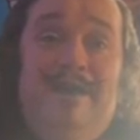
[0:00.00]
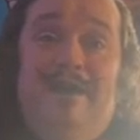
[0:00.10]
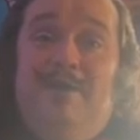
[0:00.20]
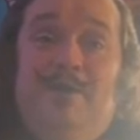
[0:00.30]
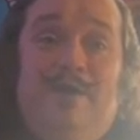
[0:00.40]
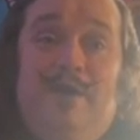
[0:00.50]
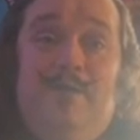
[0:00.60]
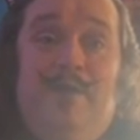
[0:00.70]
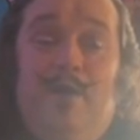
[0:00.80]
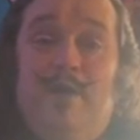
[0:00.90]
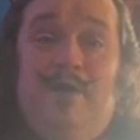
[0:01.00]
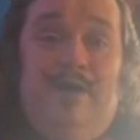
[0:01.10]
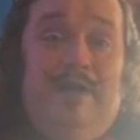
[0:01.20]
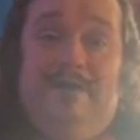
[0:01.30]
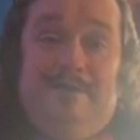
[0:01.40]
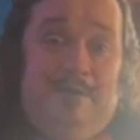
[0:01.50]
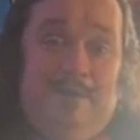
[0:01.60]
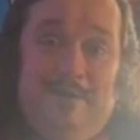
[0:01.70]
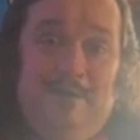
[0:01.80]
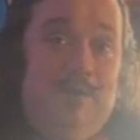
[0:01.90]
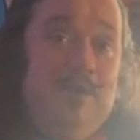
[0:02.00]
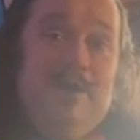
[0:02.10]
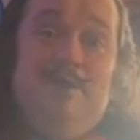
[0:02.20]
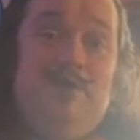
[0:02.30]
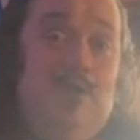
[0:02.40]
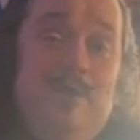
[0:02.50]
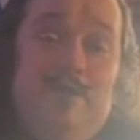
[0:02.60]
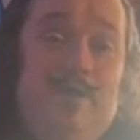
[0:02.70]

We're at a border, and during storms,